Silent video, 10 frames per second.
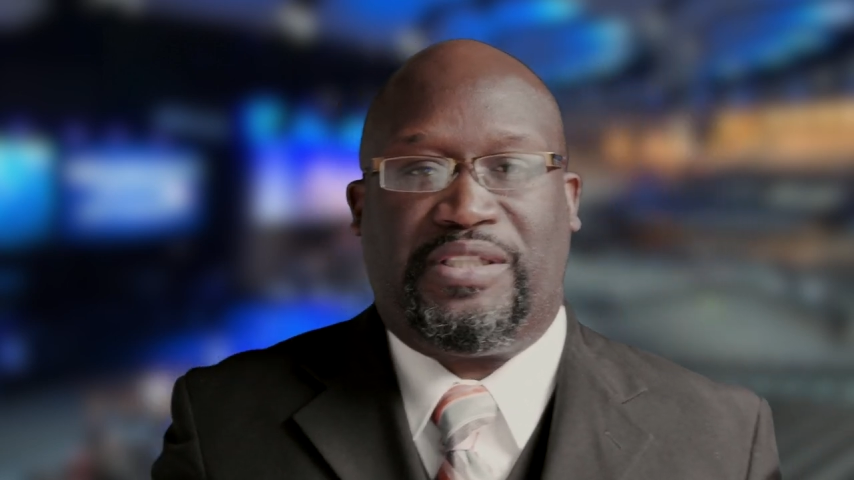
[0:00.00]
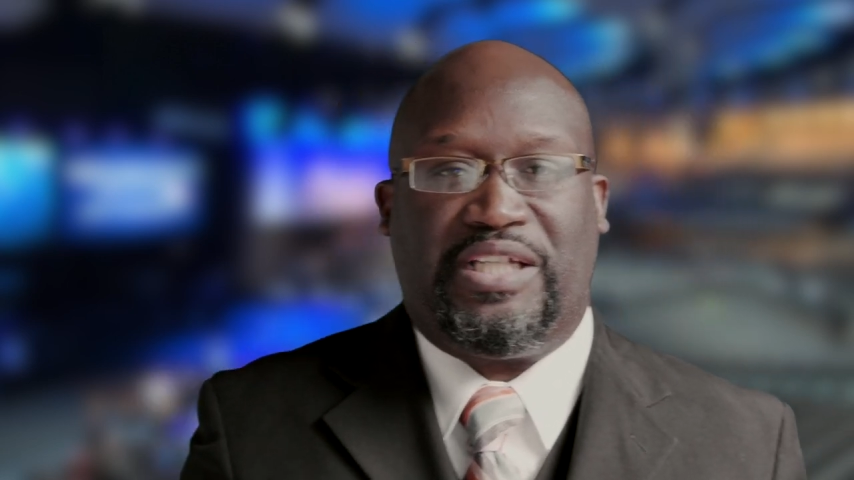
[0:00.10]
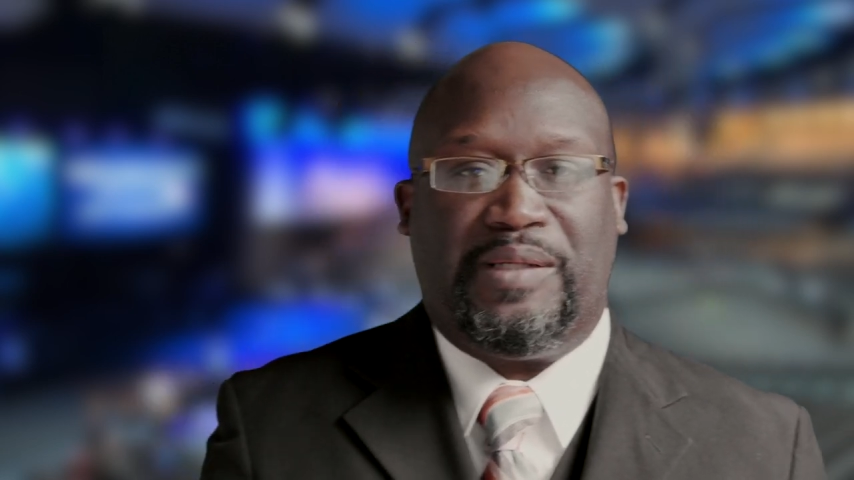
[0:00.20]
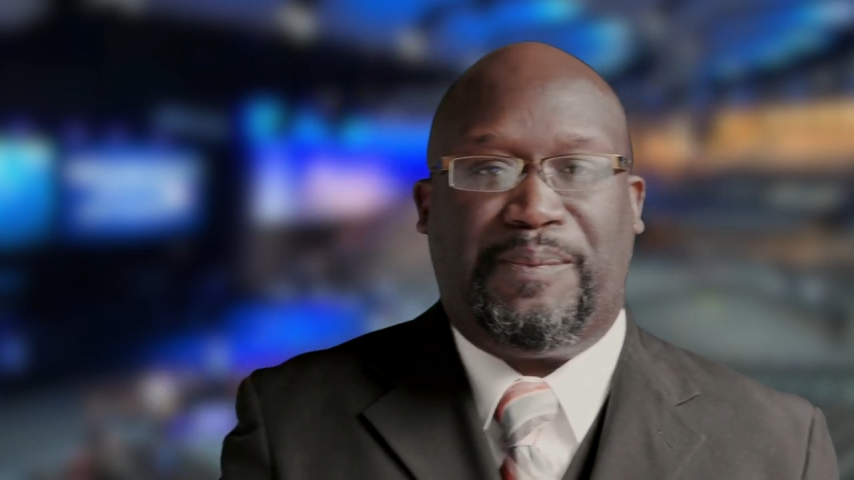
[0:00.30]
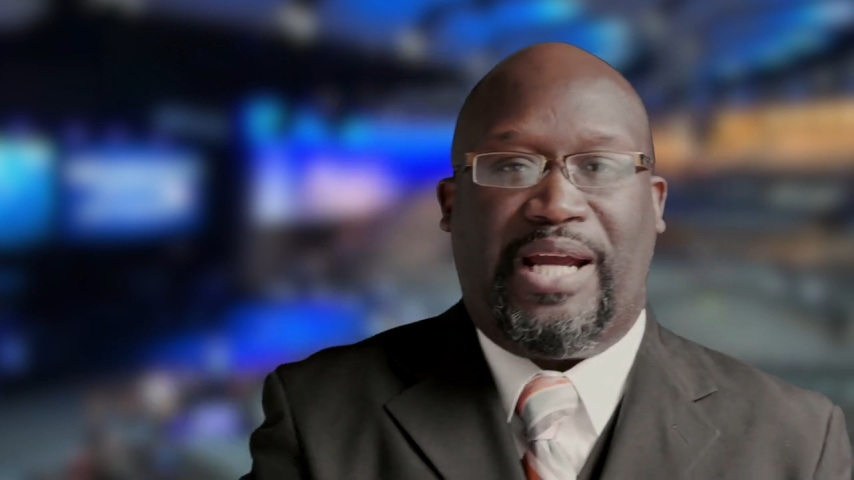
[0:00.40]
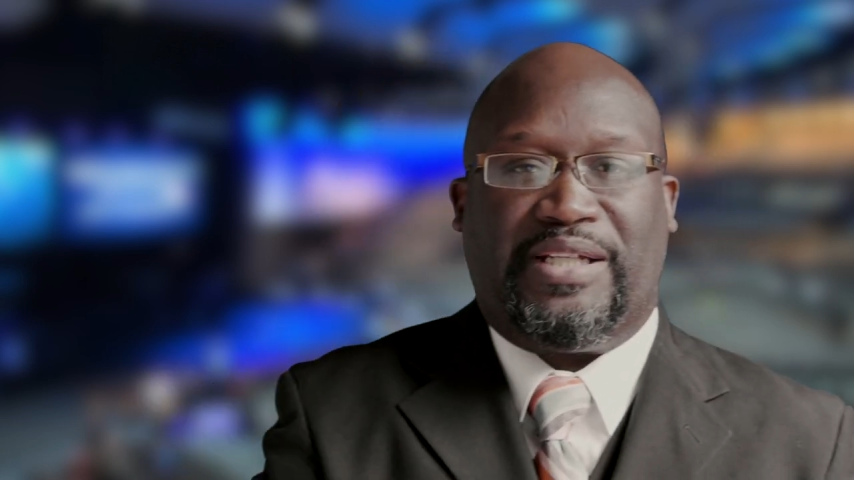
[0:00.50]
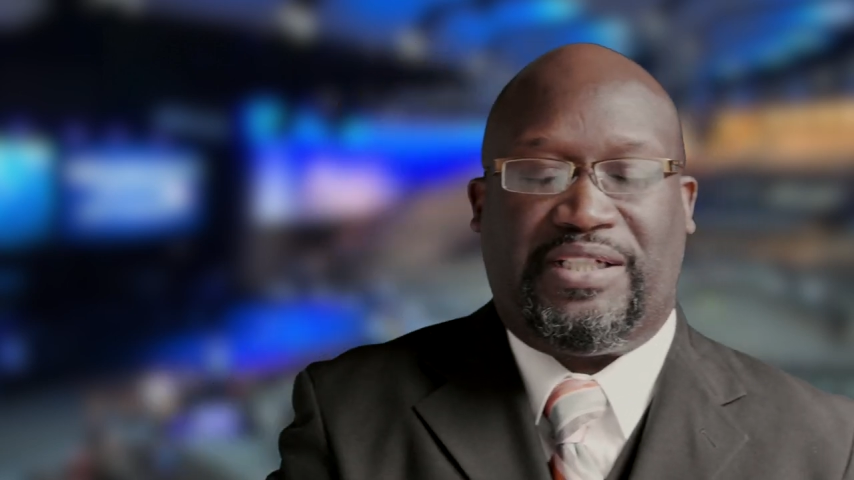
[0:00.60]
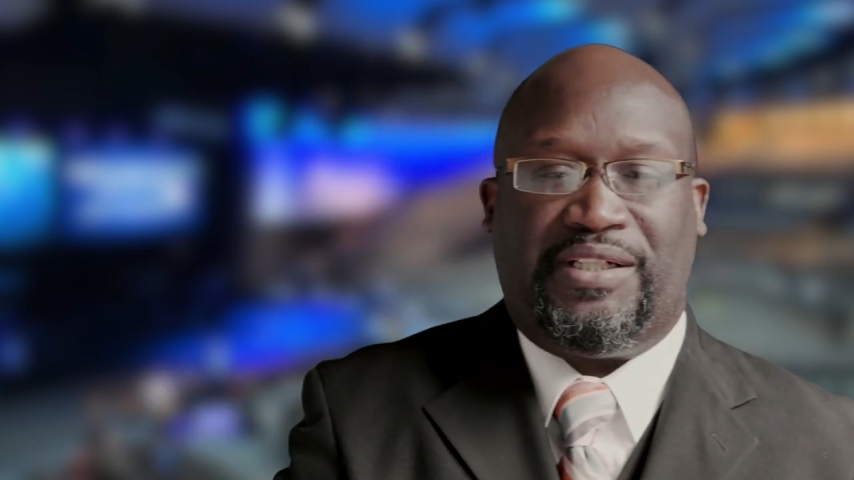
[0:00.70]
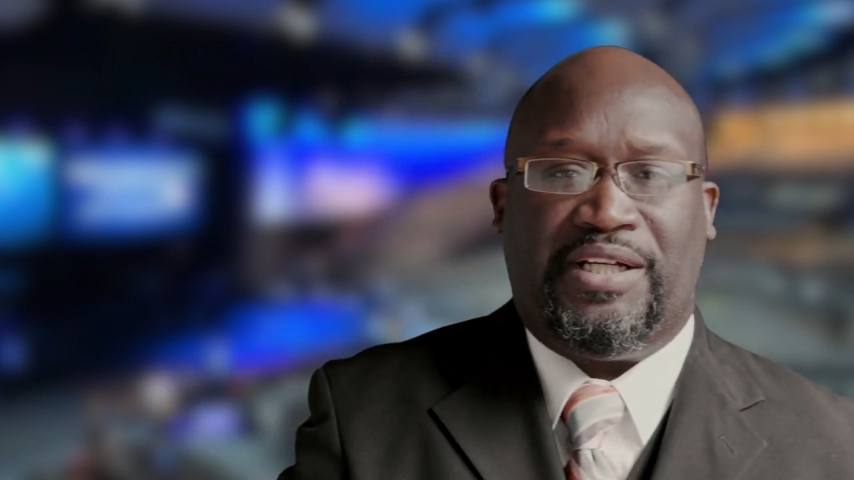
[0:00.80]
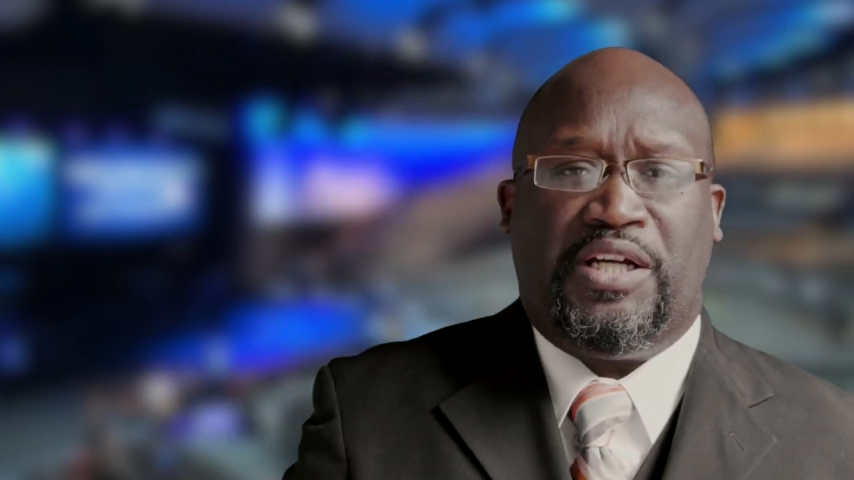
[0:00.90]
Senior
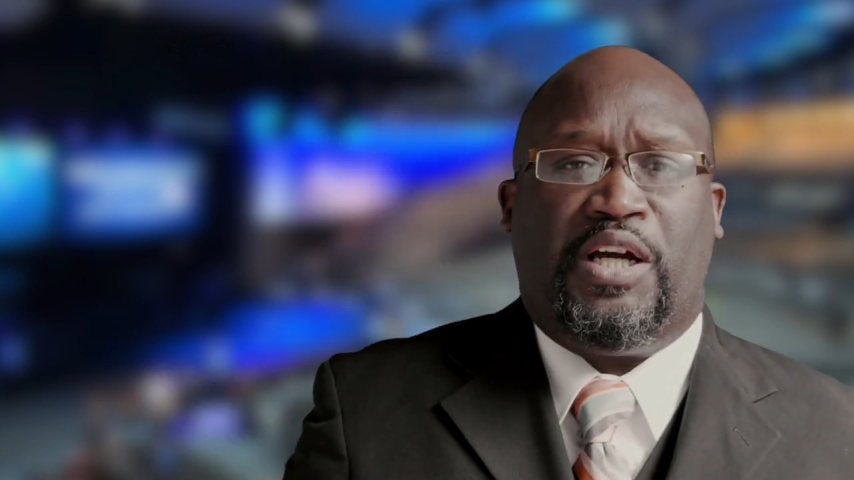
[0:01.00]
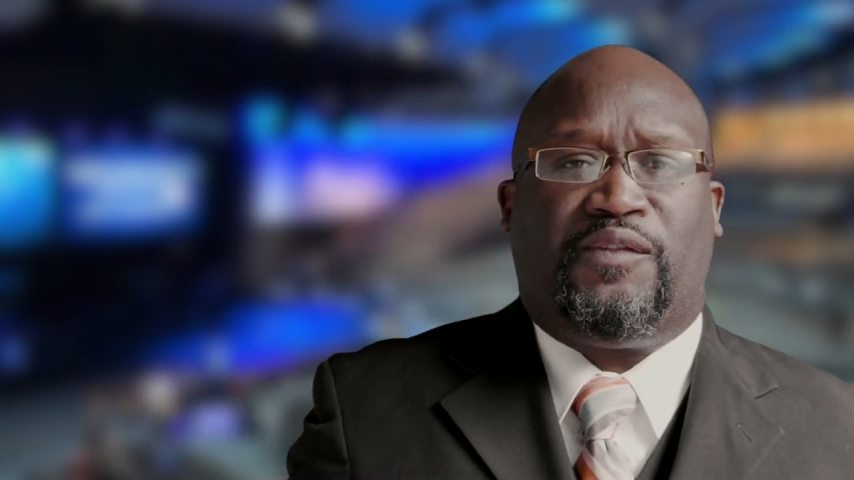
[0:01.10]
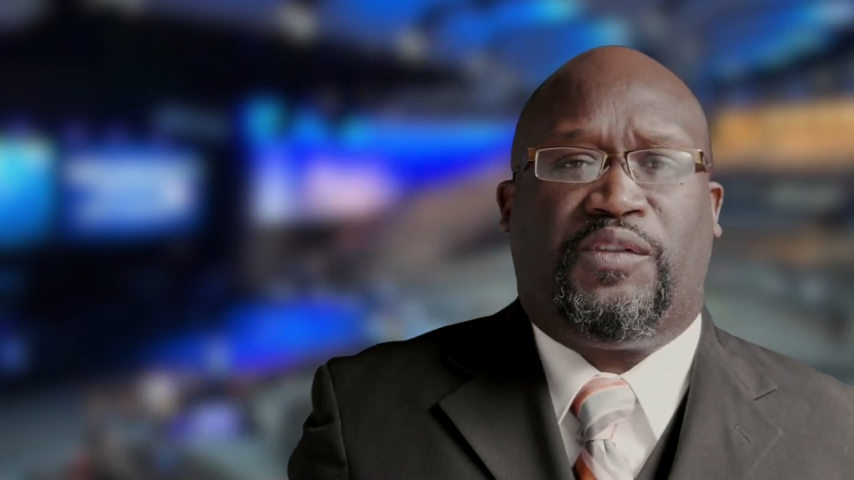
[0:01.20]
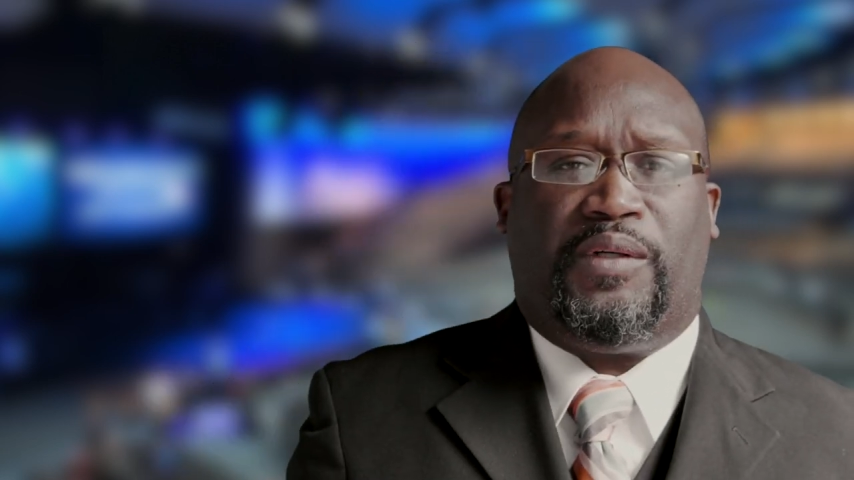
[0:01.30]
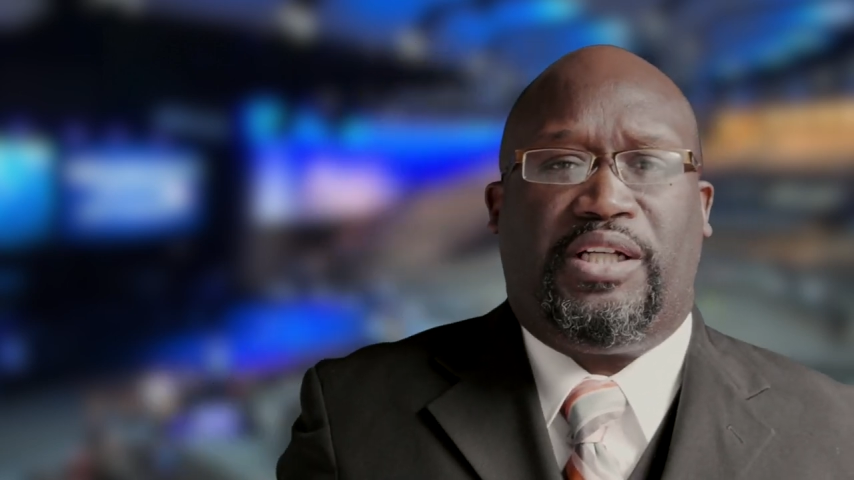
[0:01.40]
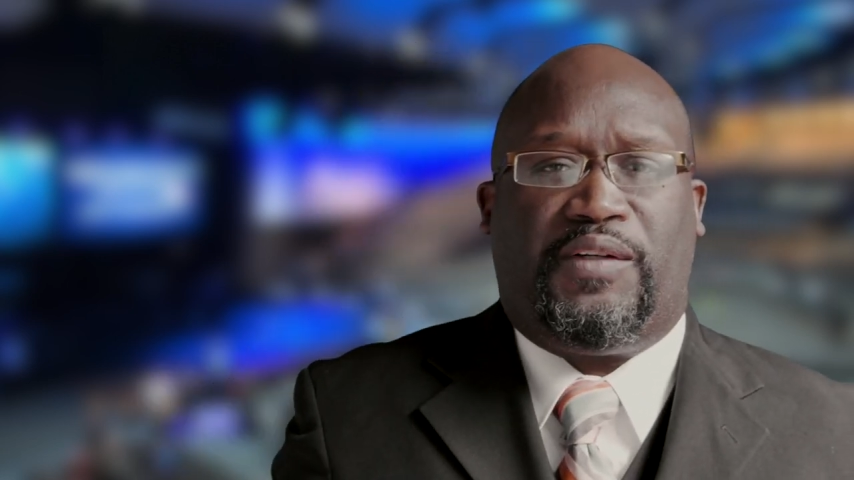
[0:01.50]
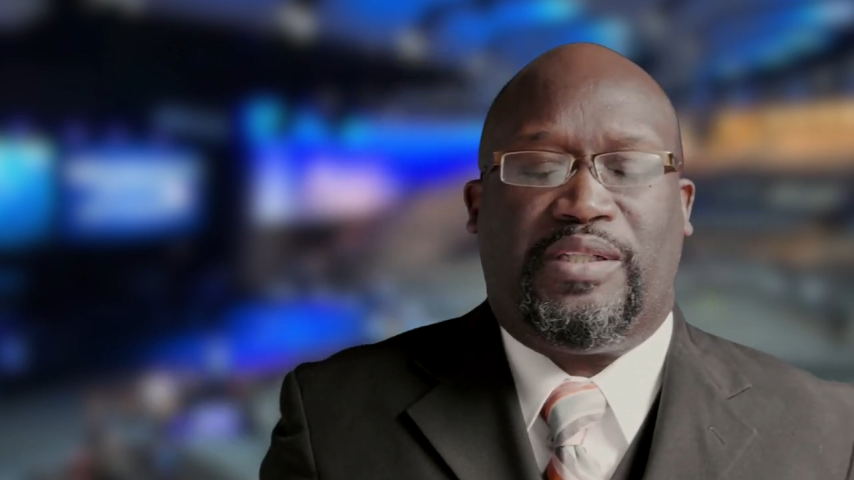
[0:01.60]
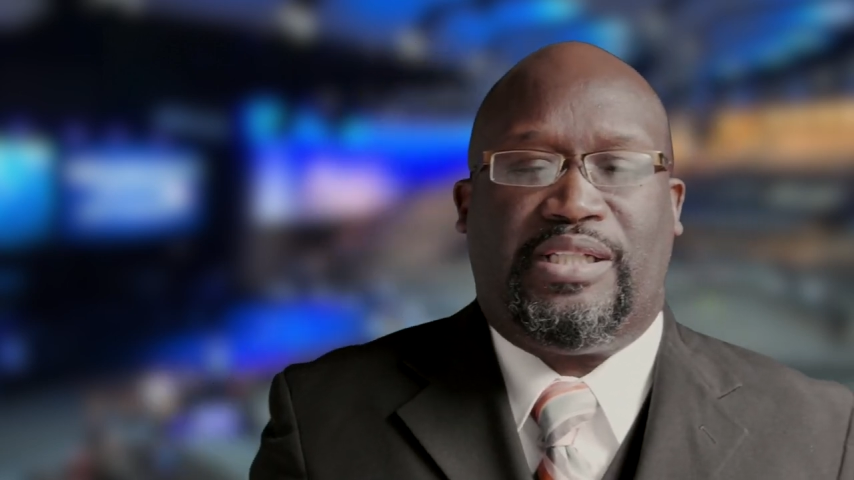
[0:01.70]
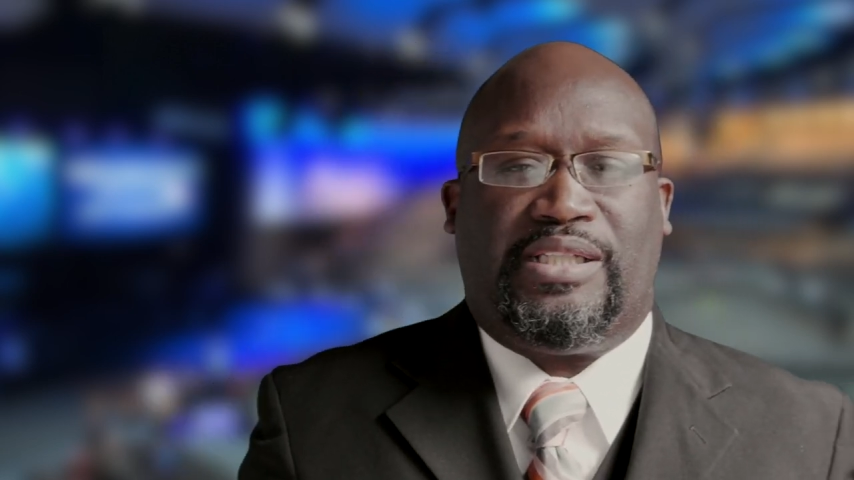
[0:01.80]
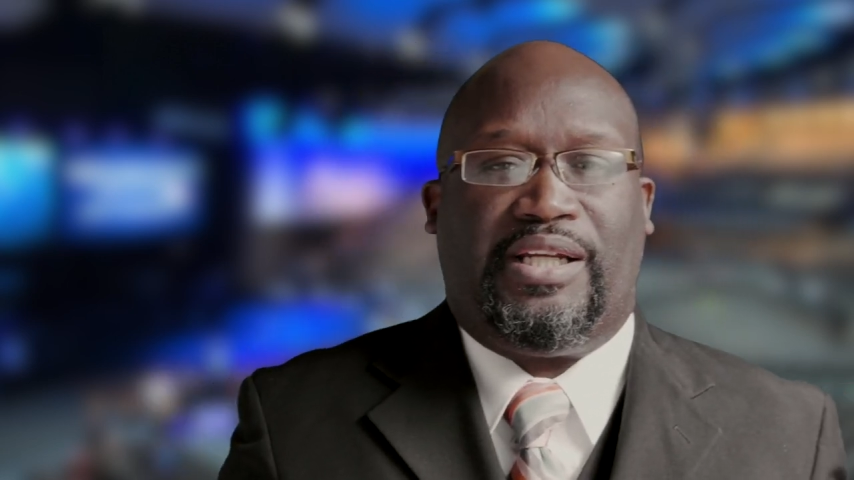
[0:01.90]
Pastor of Trinity
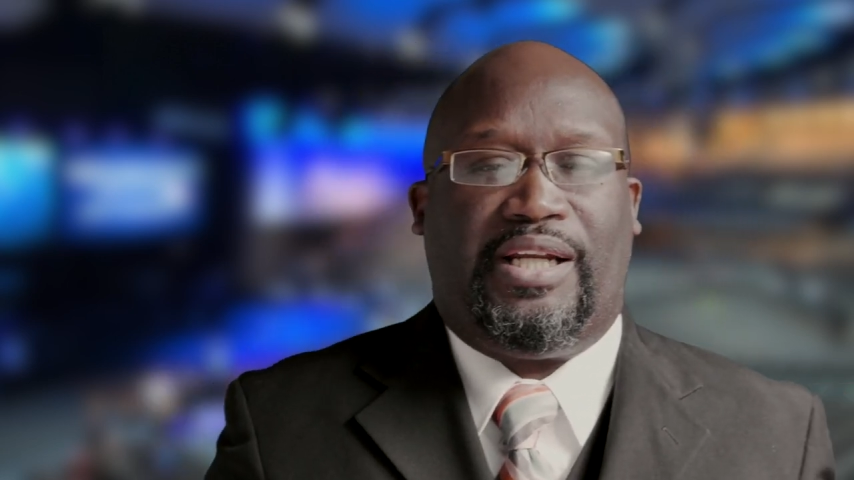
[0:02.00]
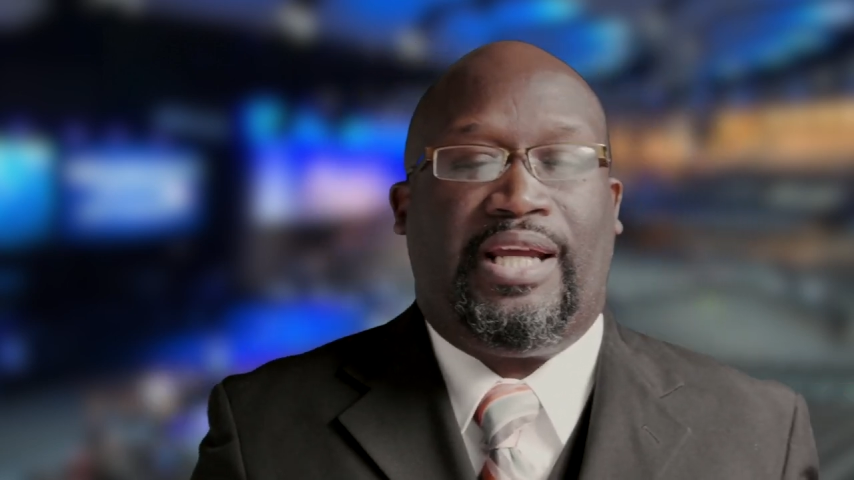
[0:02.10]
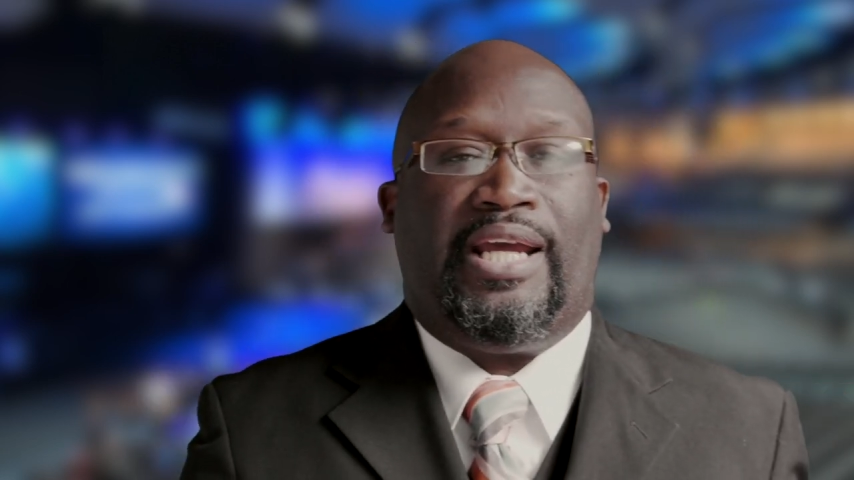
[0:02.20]
Christian Center,